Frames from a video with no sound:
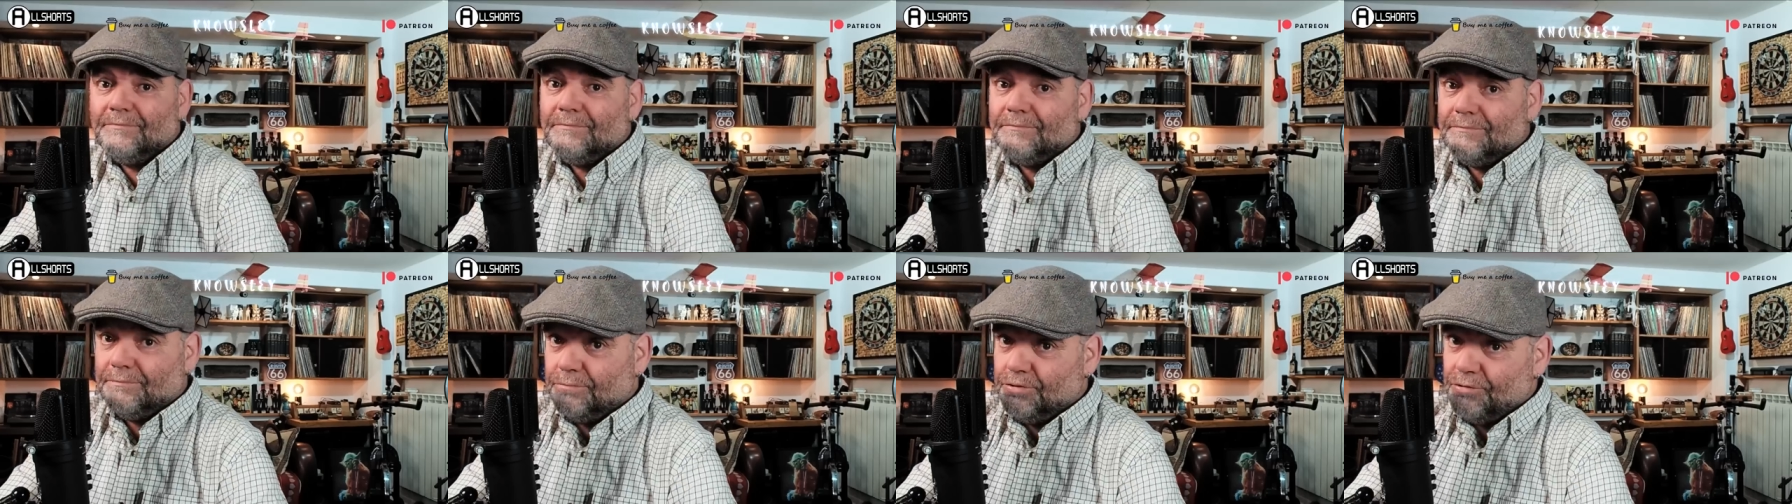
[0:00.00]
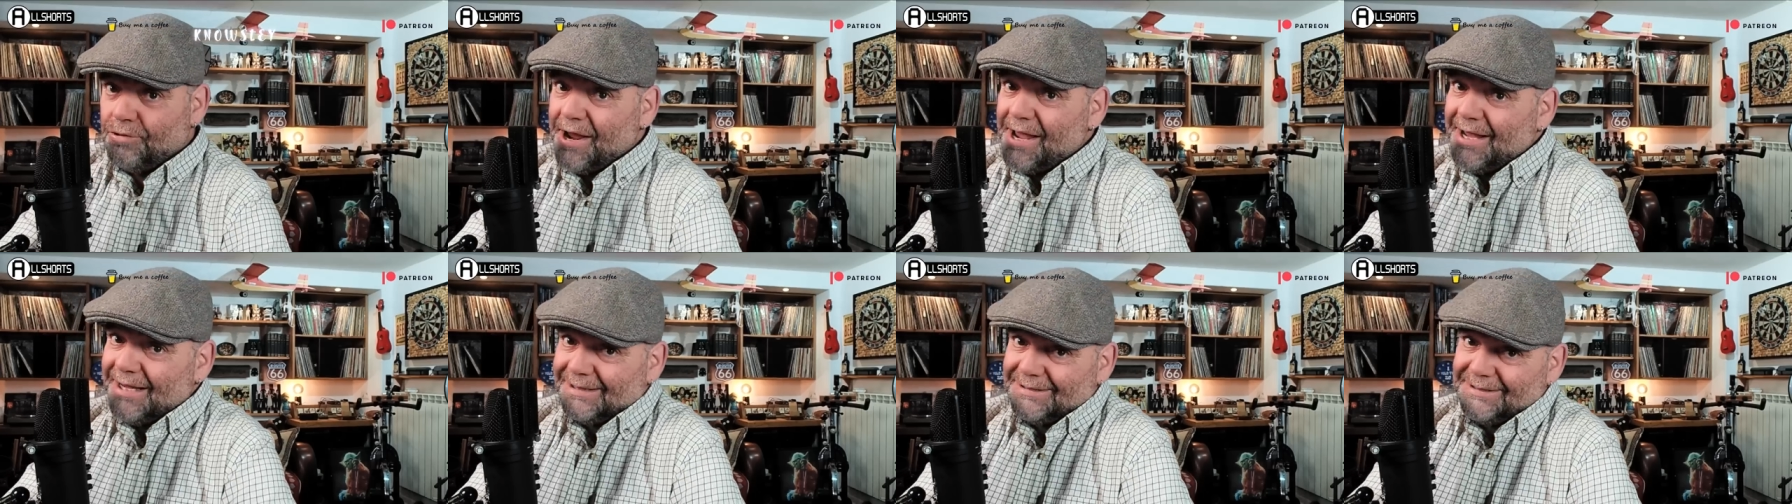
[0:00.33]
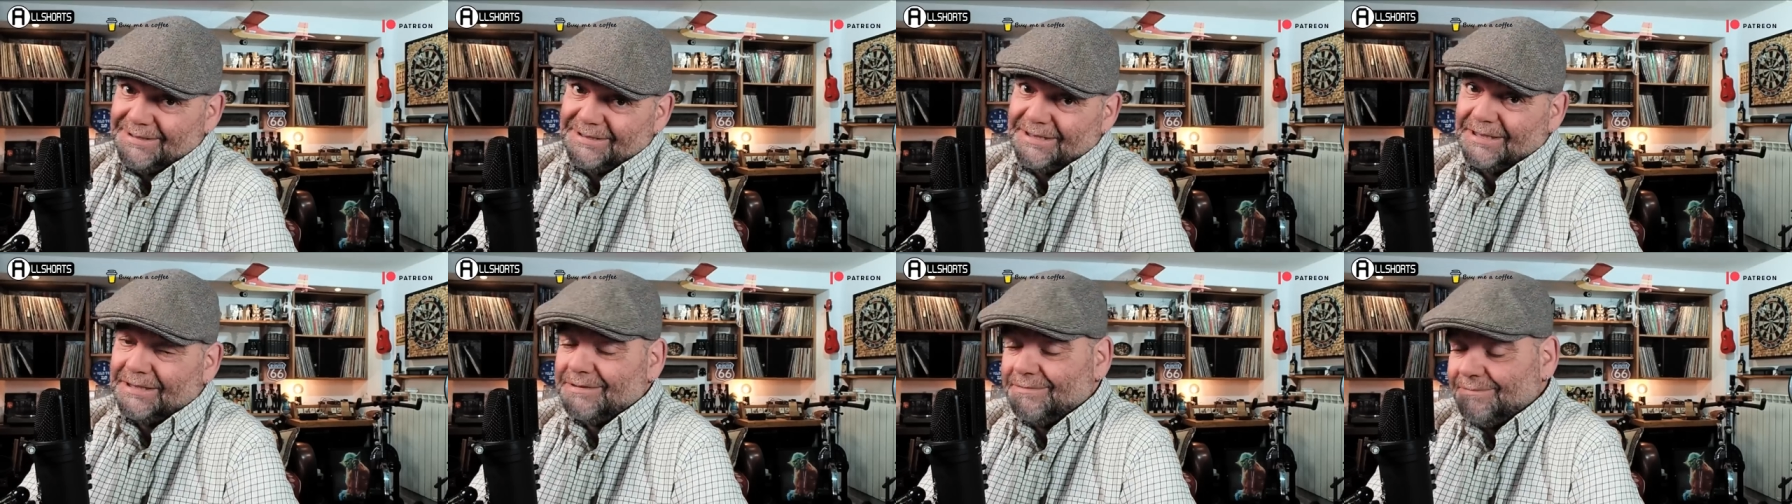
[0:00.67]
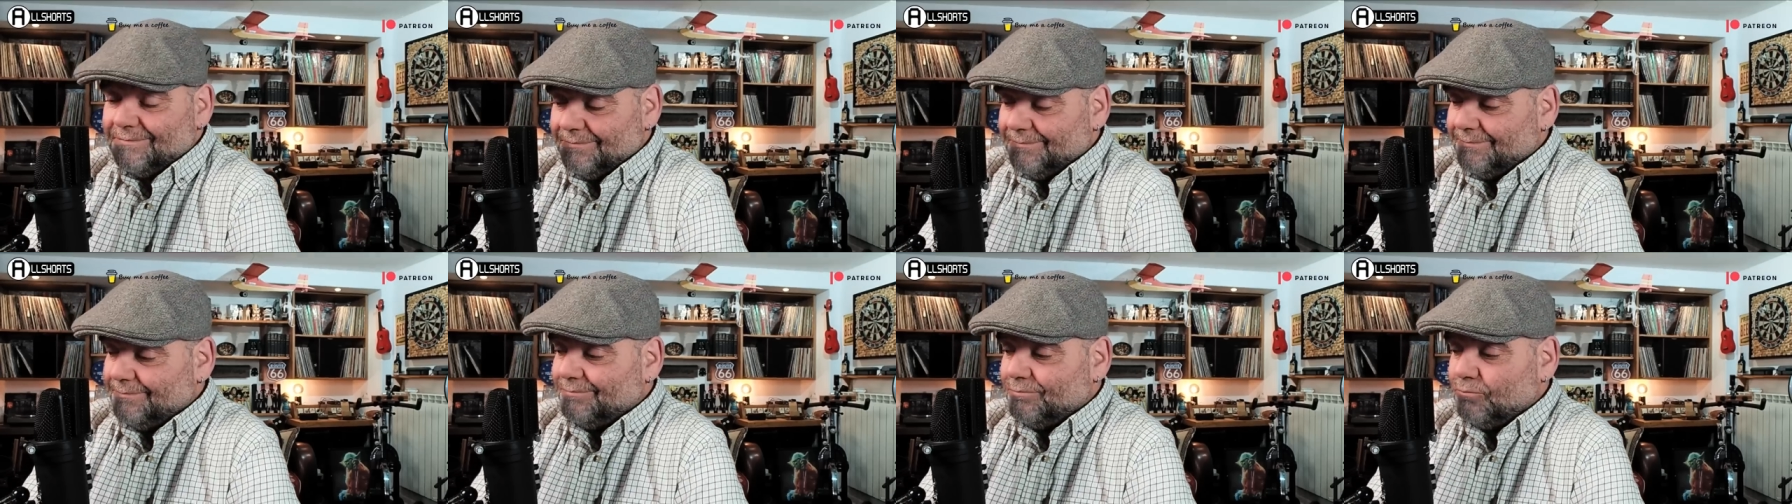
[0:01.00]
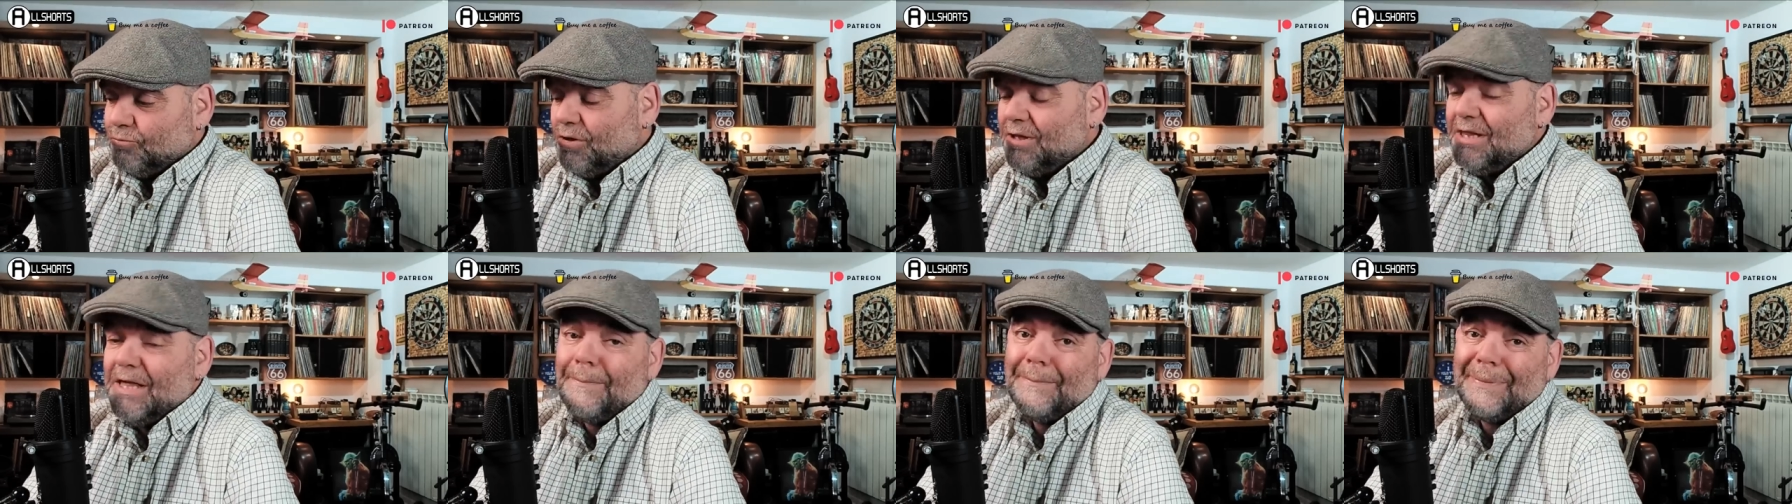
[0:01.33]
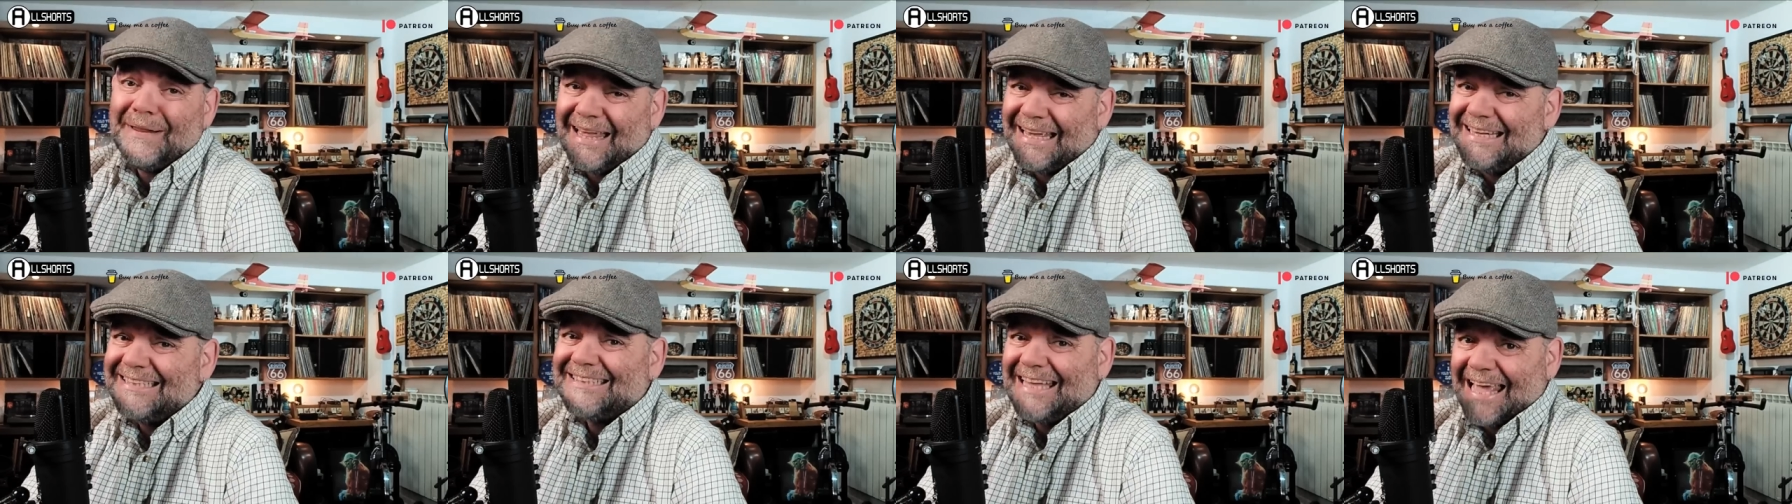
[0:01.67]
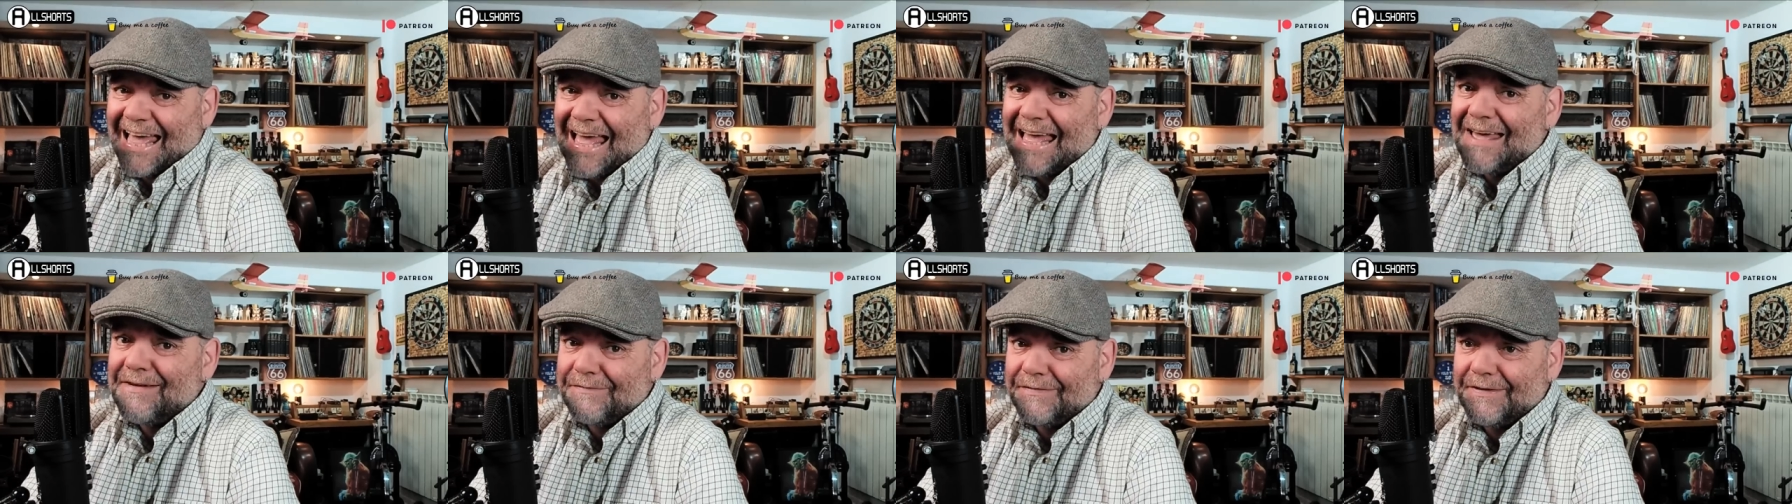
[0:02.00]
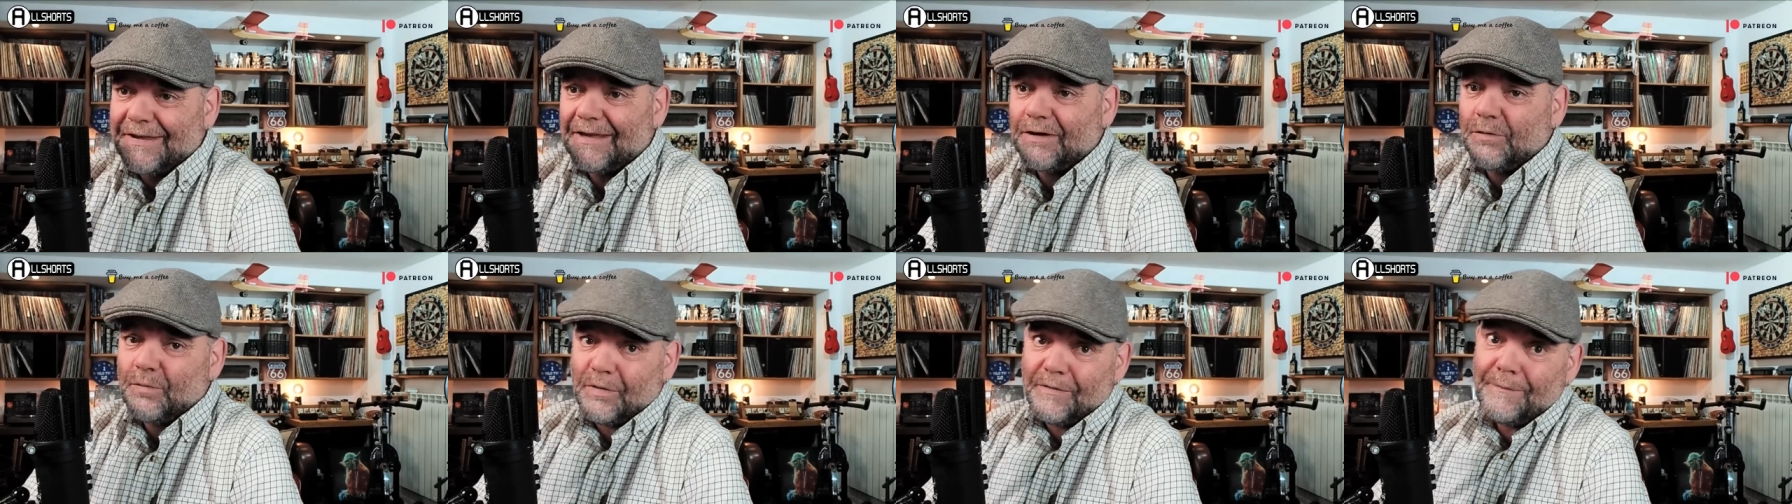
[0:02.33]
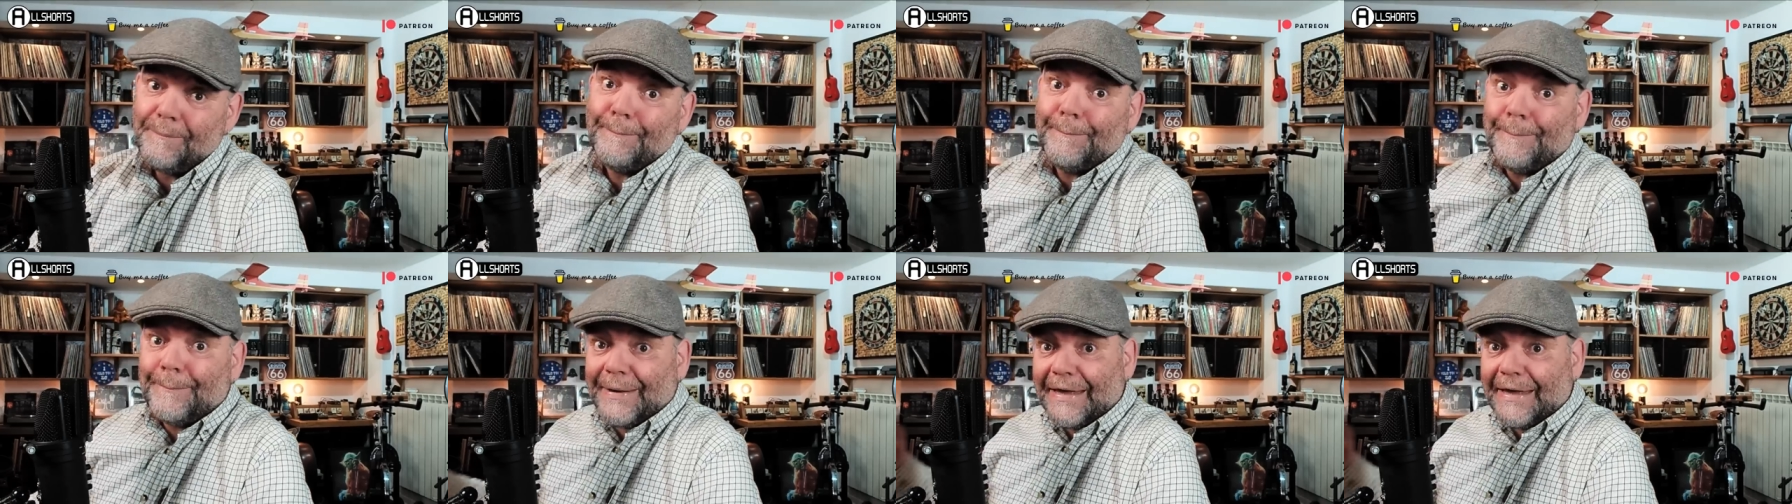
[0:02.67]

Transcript: Brexit, well, it plays havoc with